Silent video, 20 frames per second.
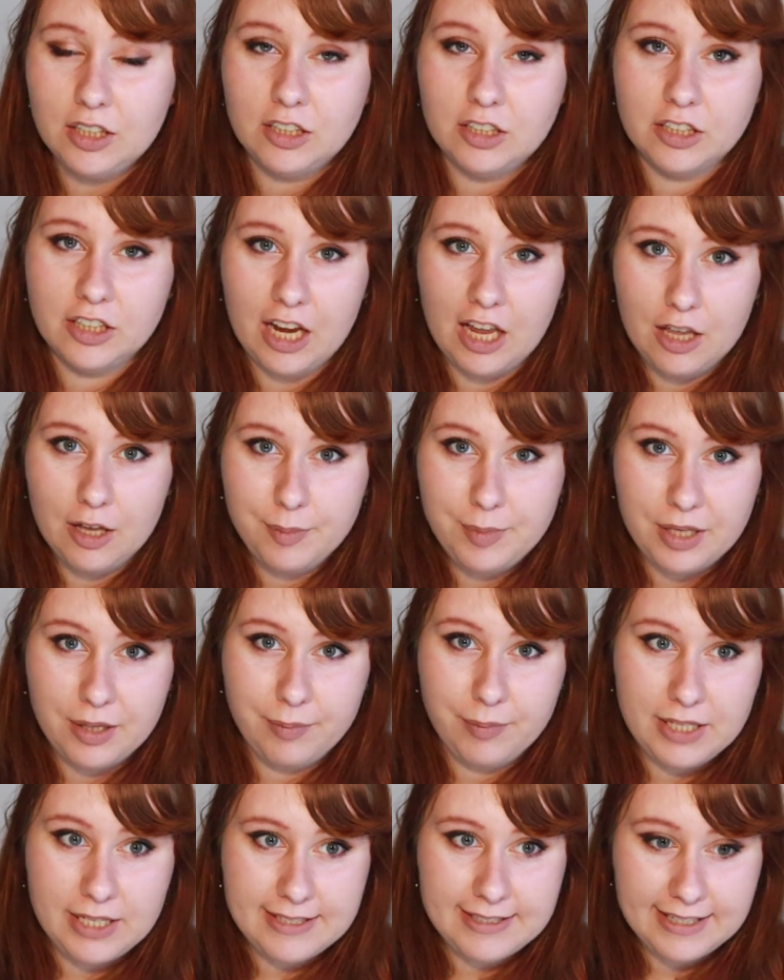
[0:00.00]
our
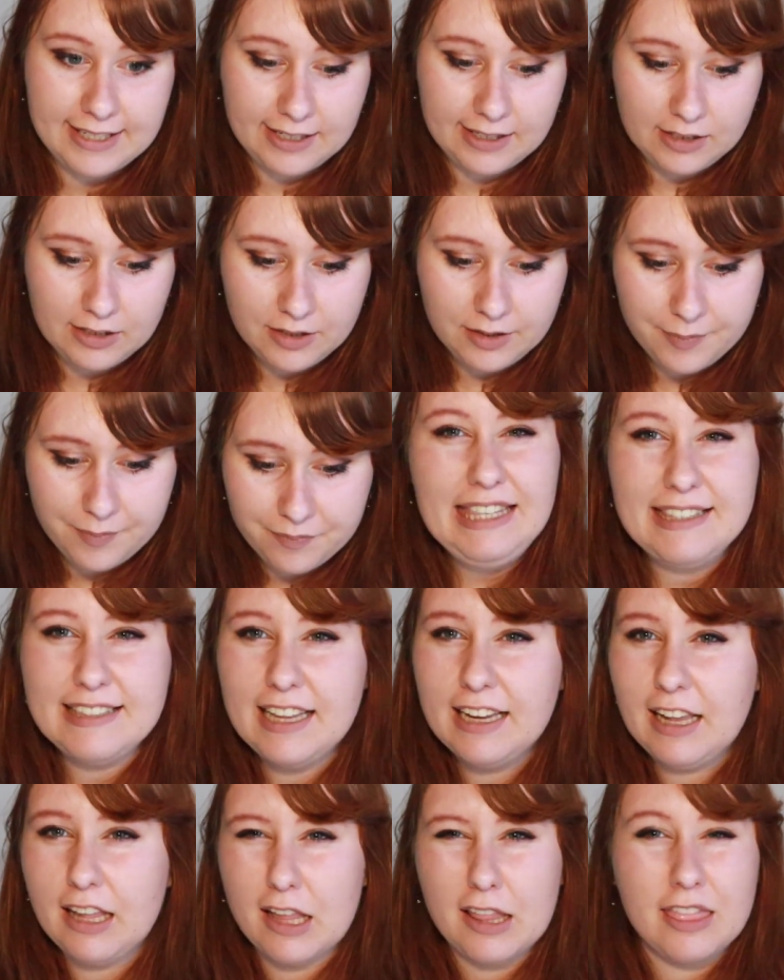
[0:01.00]
Airbnb is in. It's
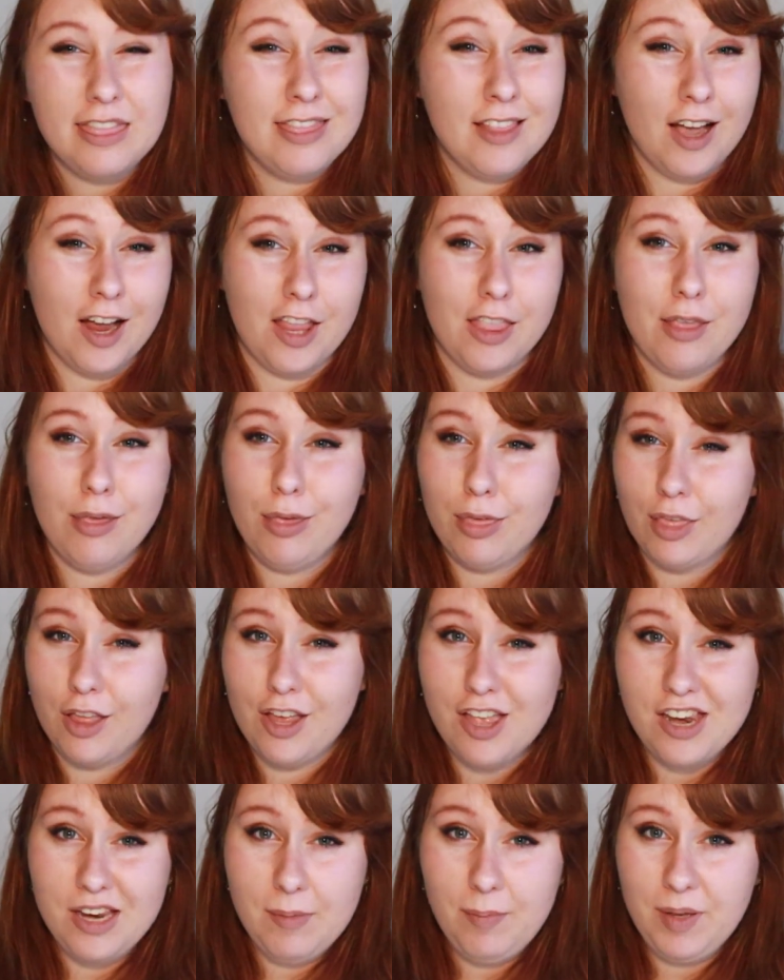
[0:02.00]
like
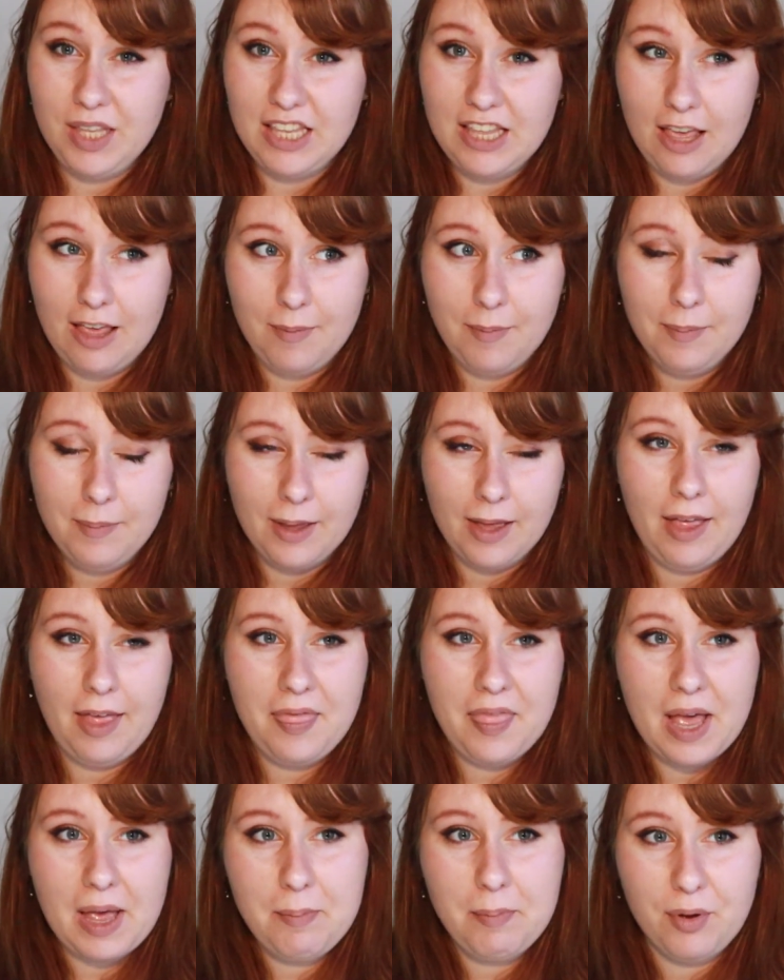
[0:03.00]
9:30 p.m.
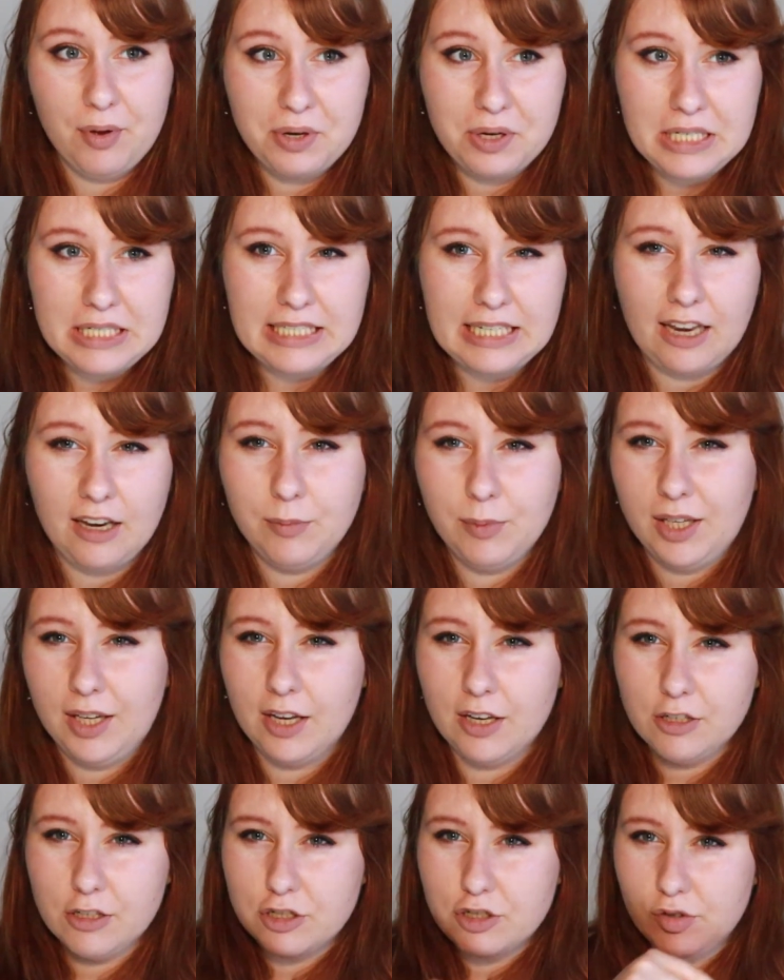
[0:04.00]
at that point, and we
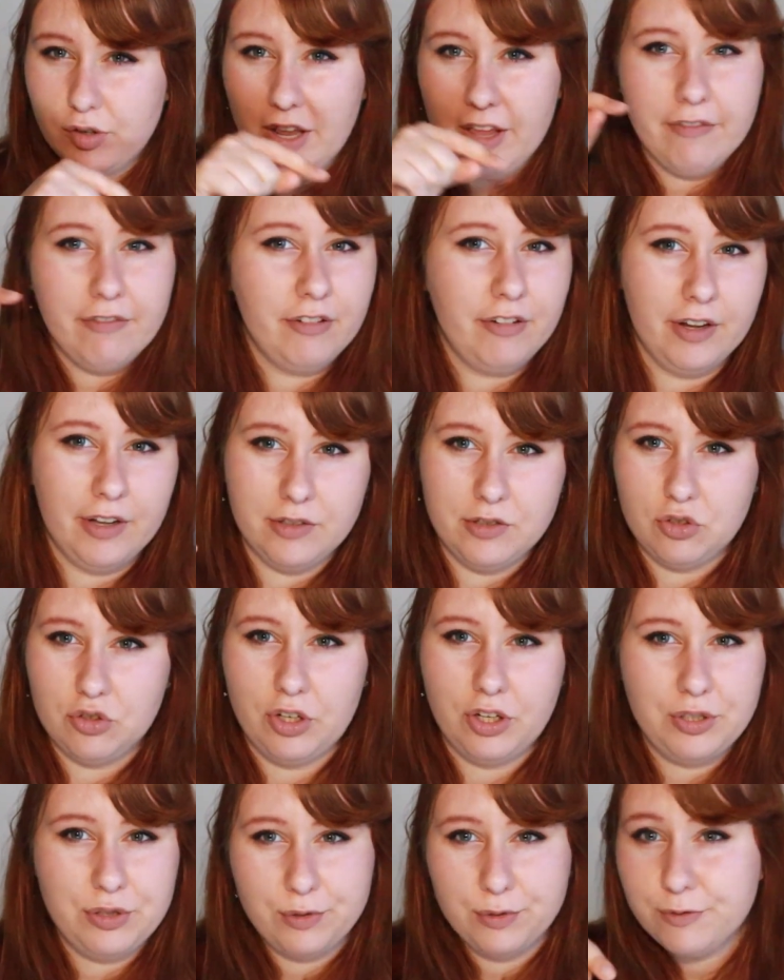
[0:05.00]
kind of drive around
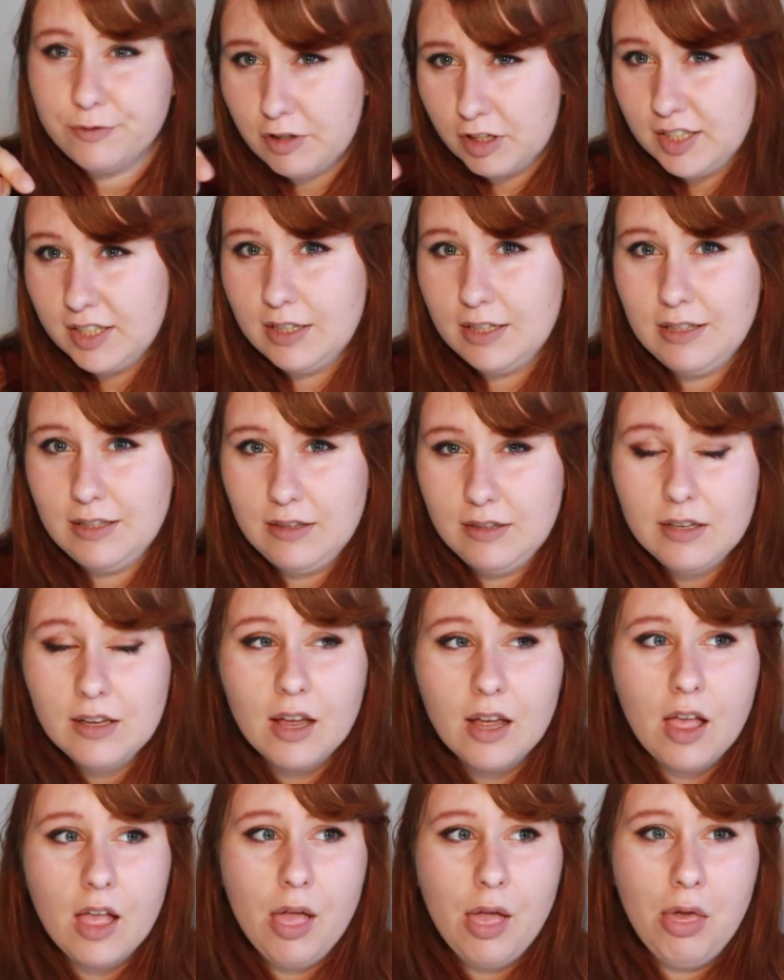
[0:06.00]
trying to find
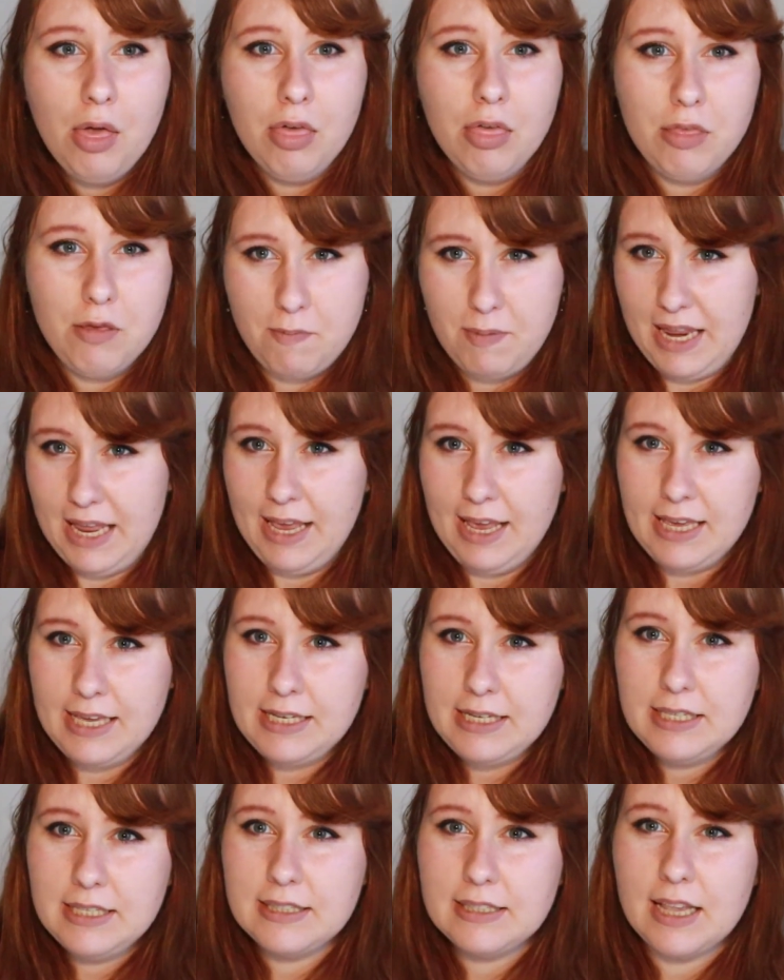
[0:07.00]
the
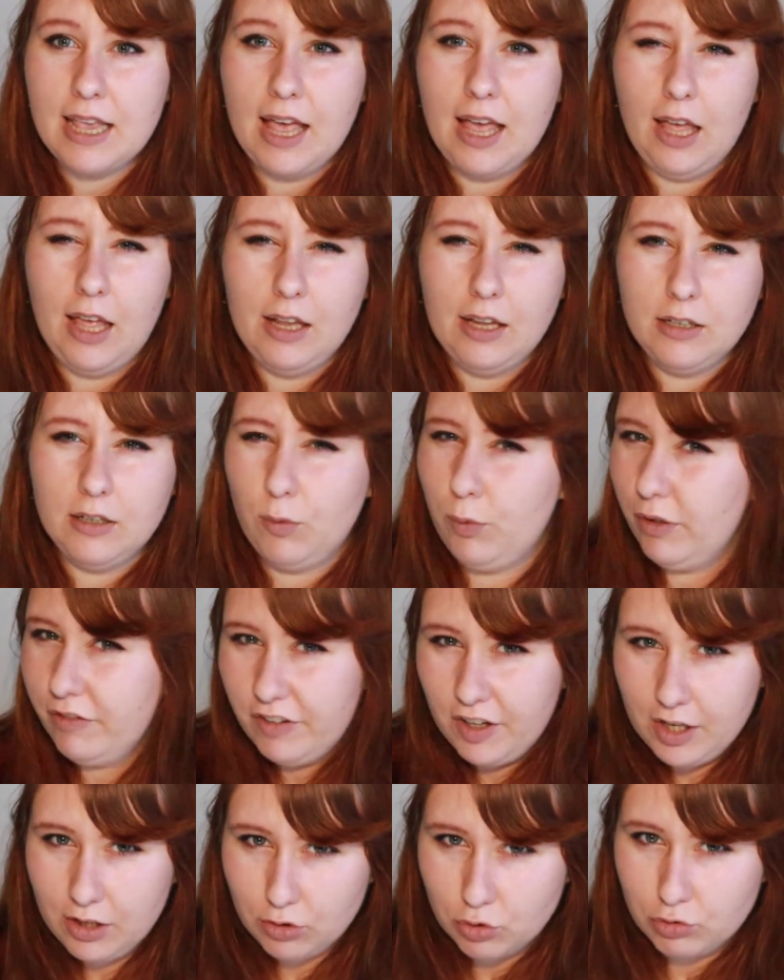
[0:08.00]
place, and we
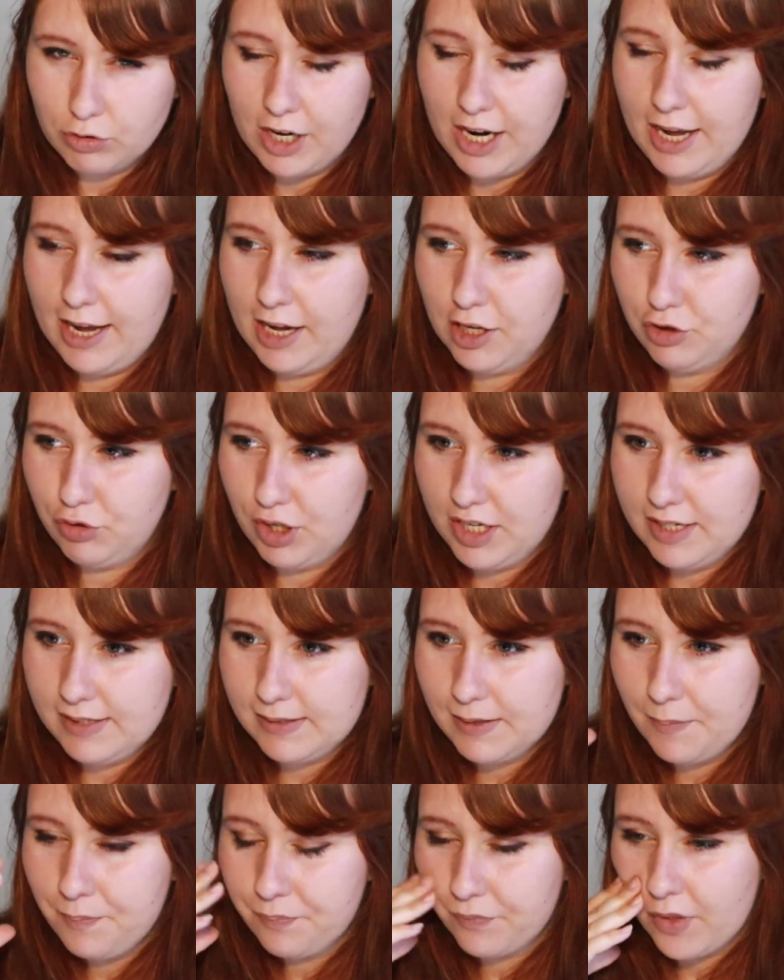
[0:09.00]
find the right
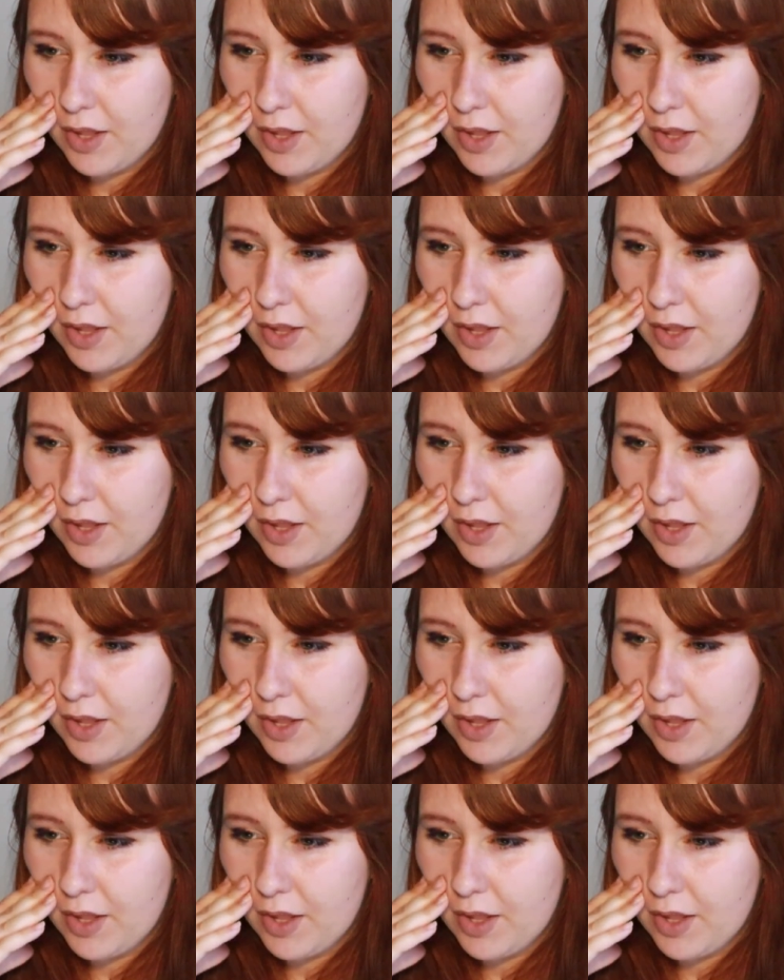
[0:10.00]
address.